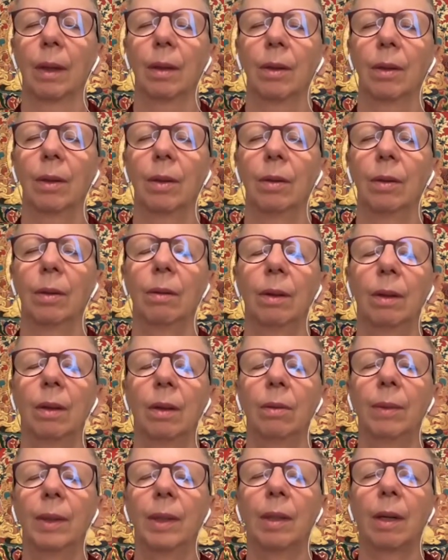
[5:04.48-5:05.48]
So
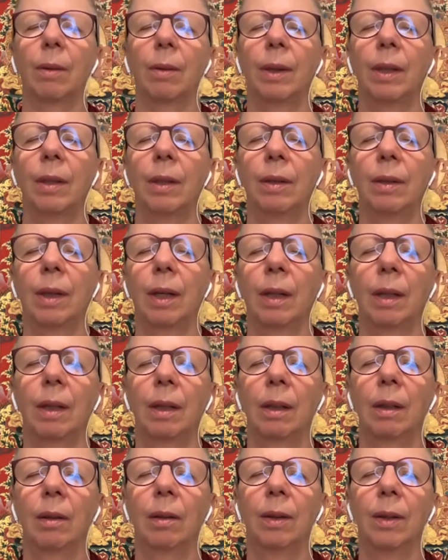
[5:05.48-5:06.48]
it's almost like we just take a
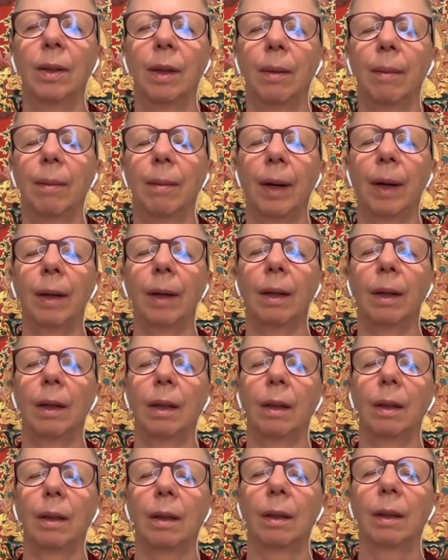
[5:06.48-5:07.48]
little step
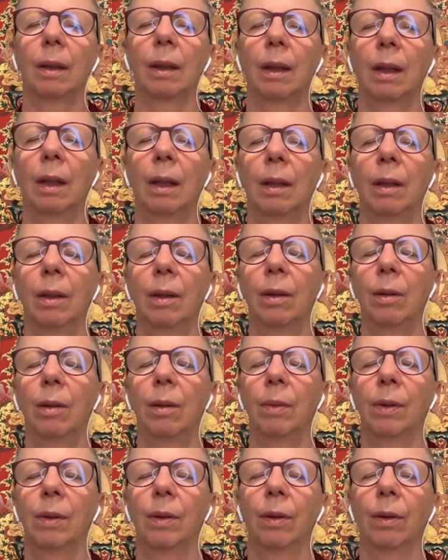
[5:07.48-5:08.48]
back and
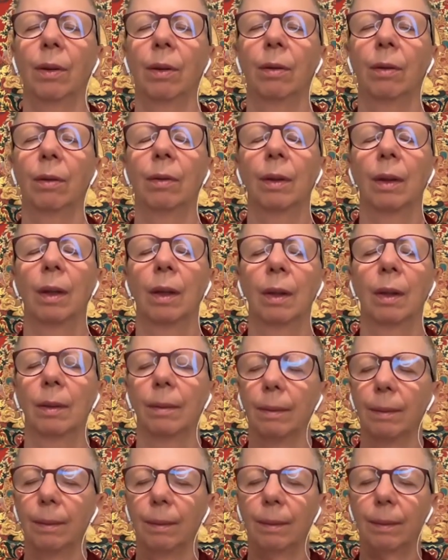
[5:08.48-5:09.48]
observe.
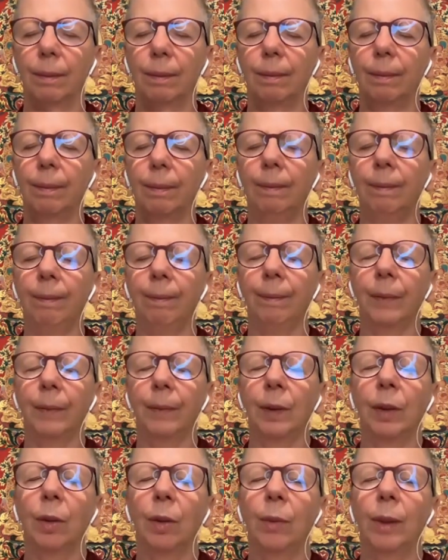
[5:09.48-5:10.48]

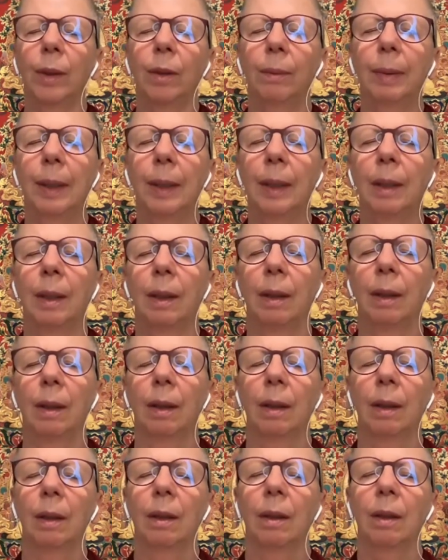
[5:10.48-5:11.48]
So we could be,
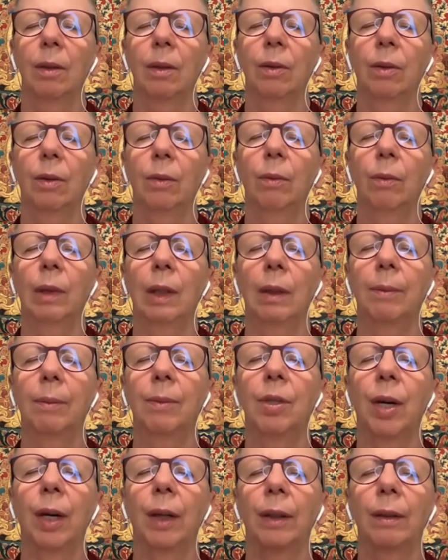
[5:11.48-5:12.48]
you know, really
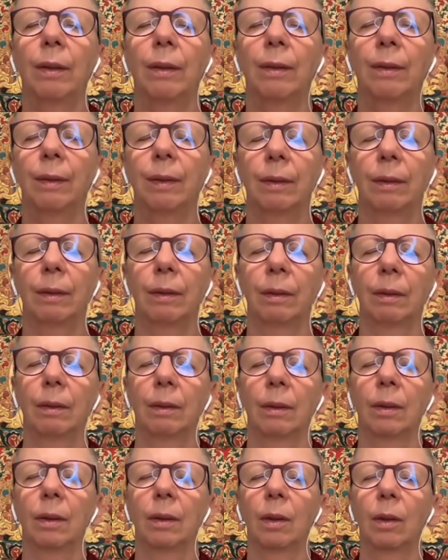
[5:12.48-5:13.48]
objective.
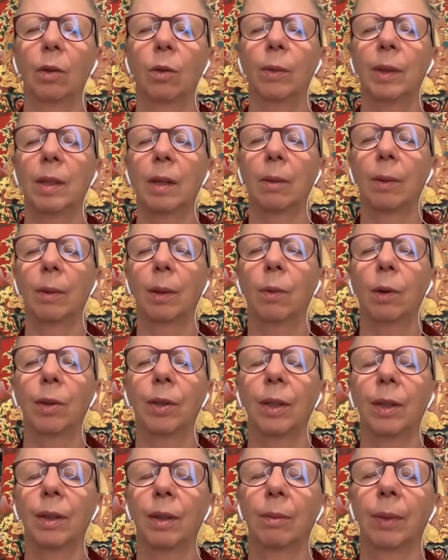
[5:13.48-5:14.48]
It's like almost like we're
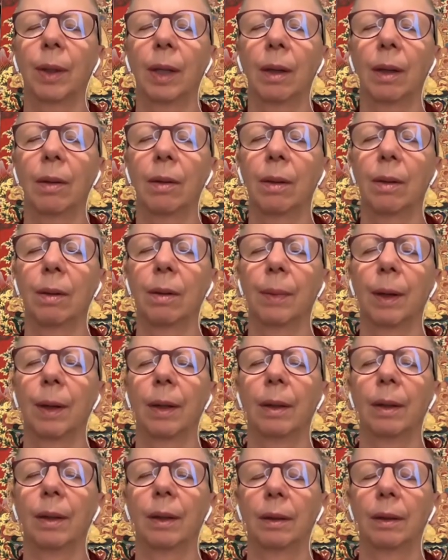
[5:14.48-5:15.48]
watching somebody else's
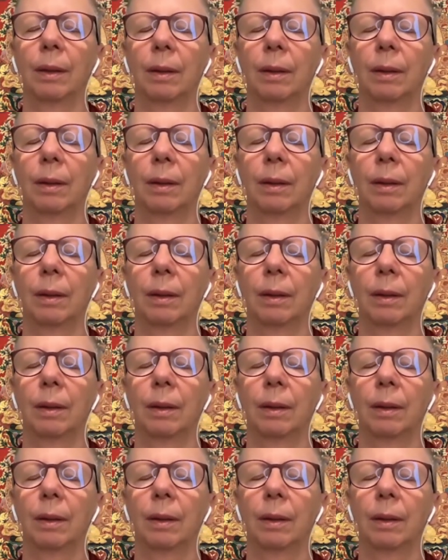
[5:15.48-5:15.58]
mind,